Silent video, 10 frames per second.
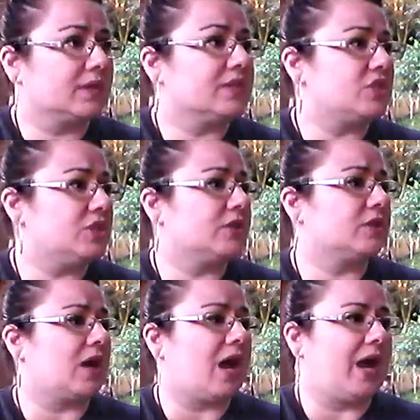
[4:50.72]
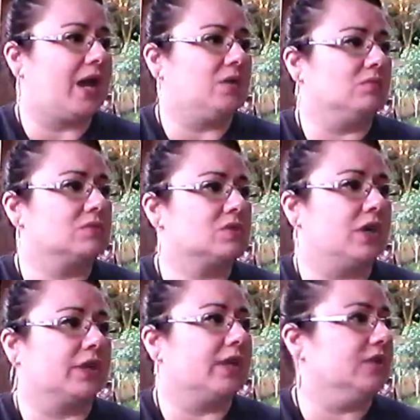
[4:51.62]
this year I
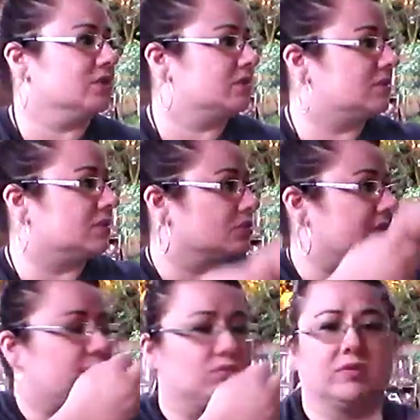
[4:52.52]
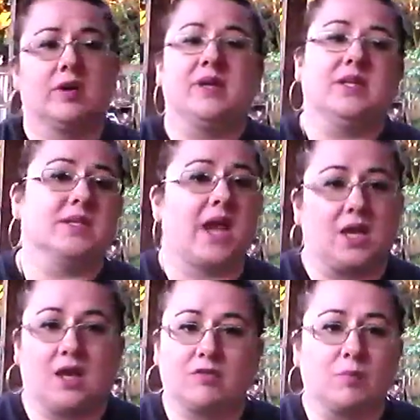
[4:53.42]
took and just there's like ribbons
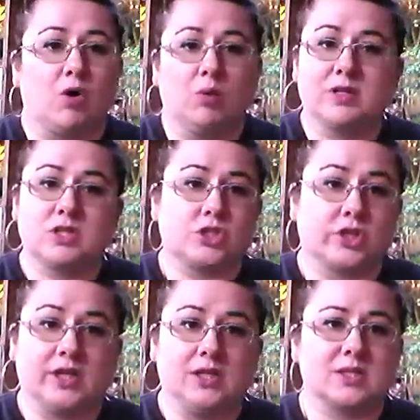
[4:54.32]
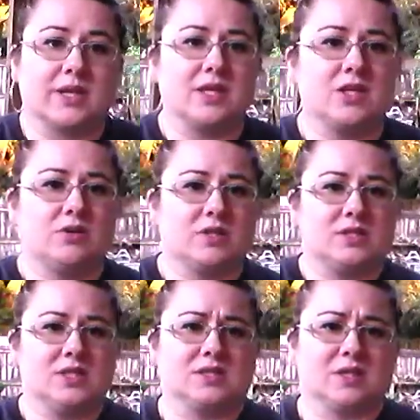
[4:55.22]
hanging from a whole bunch of trees. I think you can
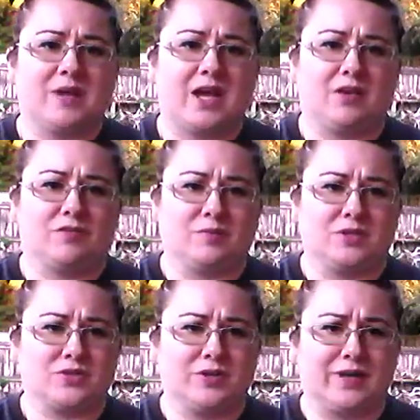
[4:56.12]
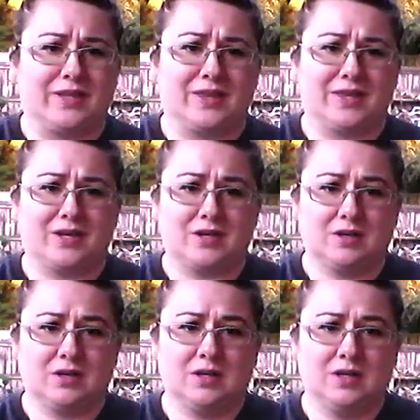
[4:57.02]
see some hanging from the tree right there
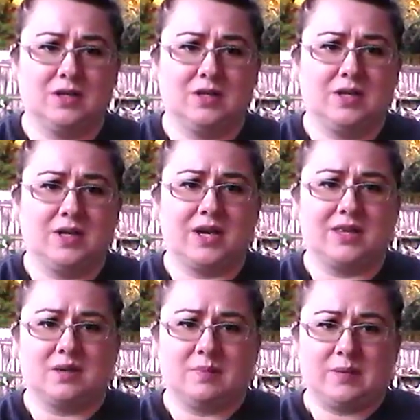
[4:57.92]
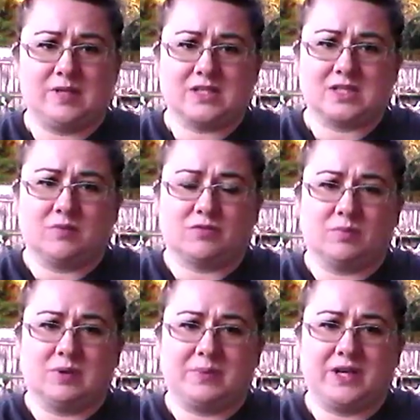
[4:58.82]
and then maybe some
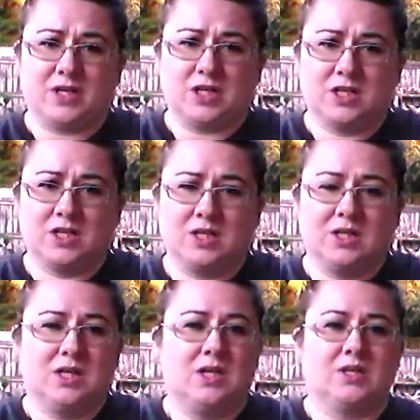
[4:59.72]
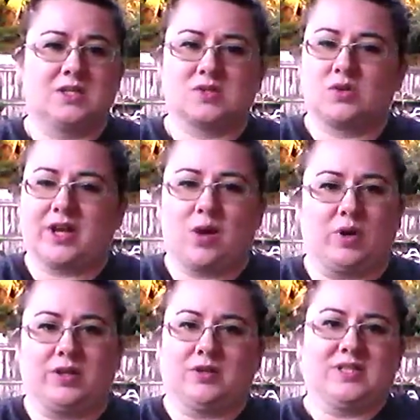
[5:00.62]
from up here. That's only got
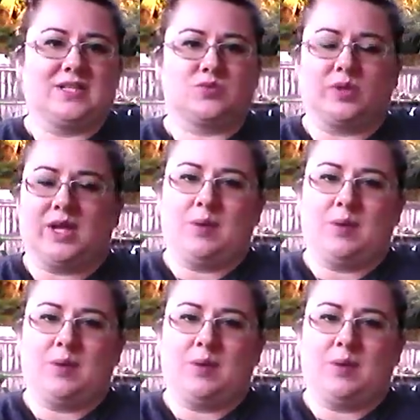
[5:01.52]
one of there because that's really